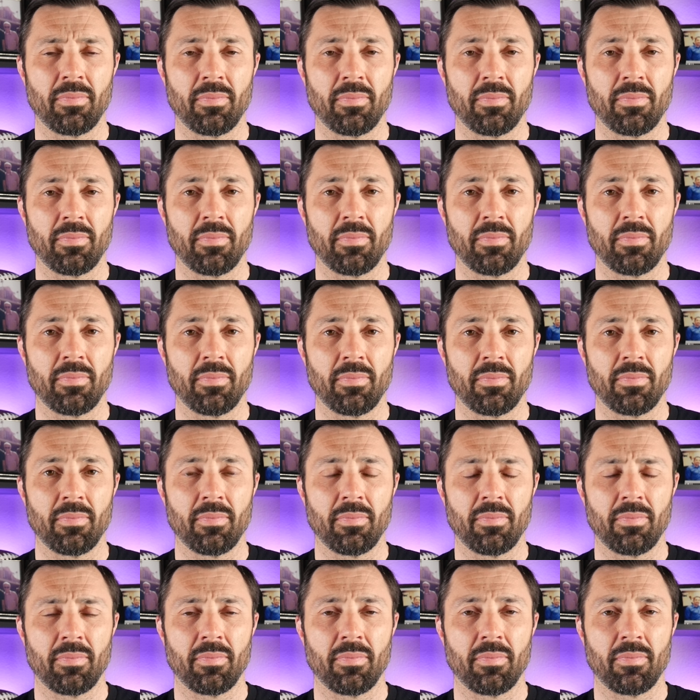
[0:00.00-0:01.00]

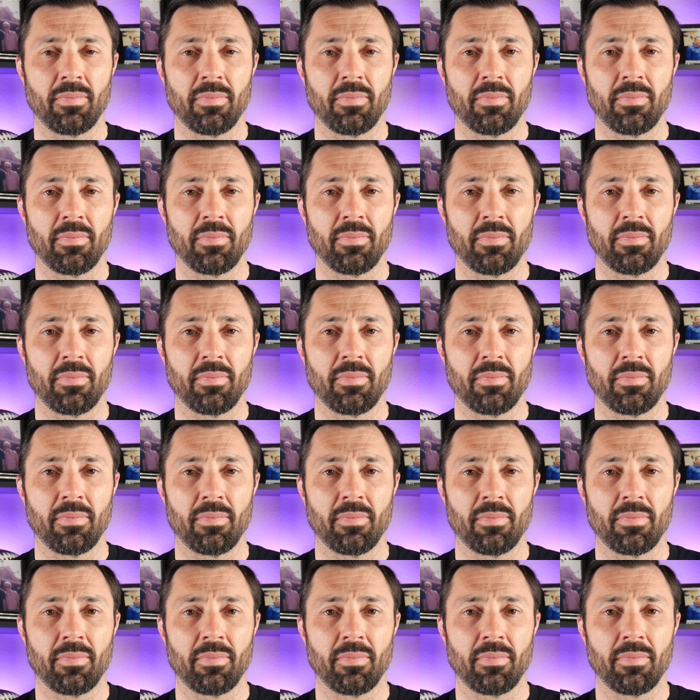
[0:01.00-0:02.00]

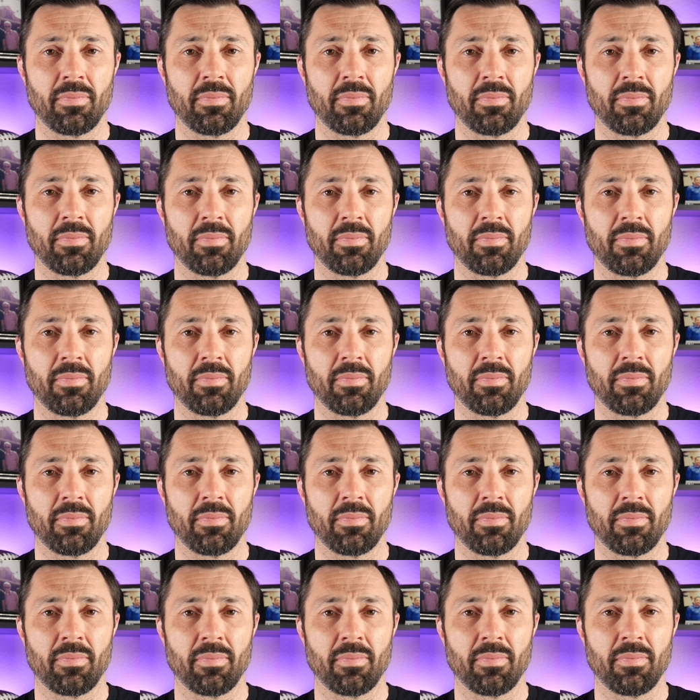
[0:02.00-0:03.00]

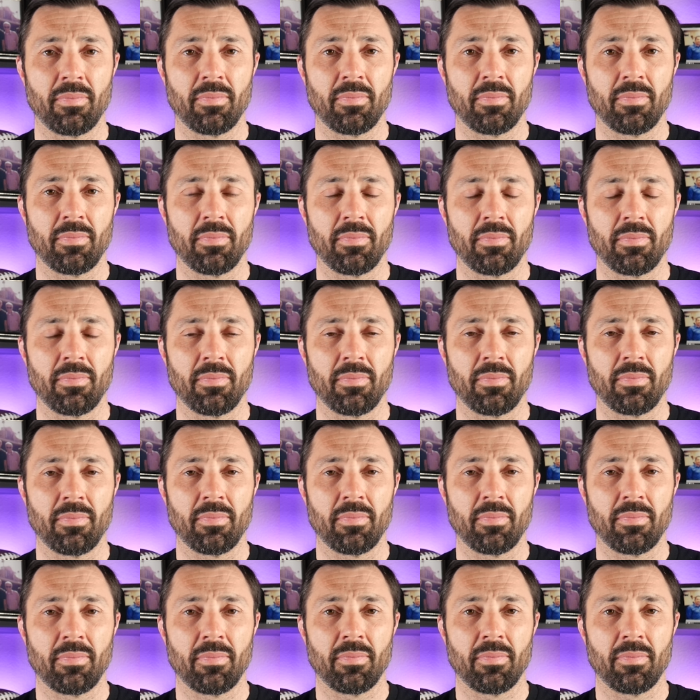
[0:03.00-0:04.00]

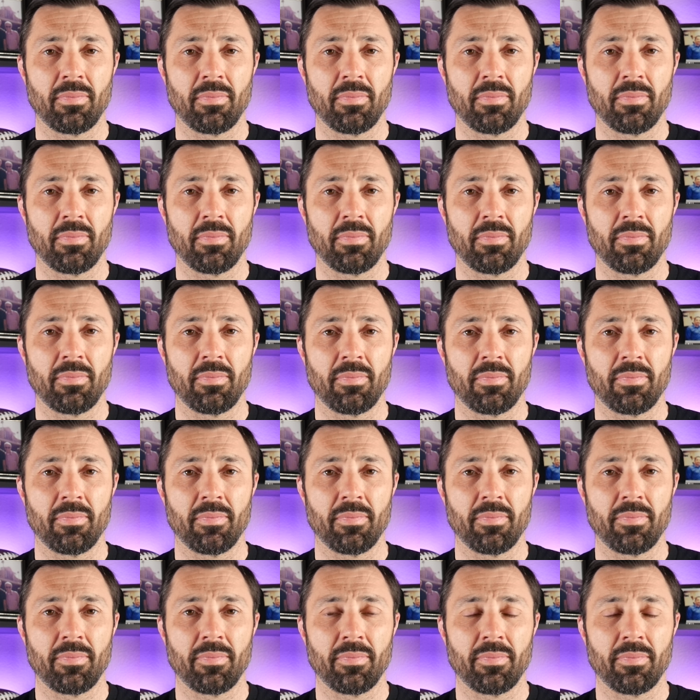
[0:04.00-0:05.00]

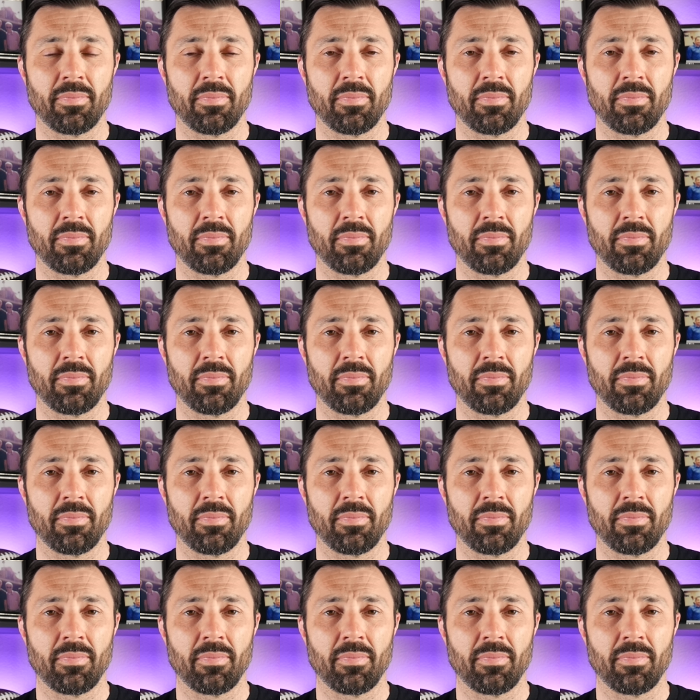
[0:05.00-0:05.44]
The person shown says nothing.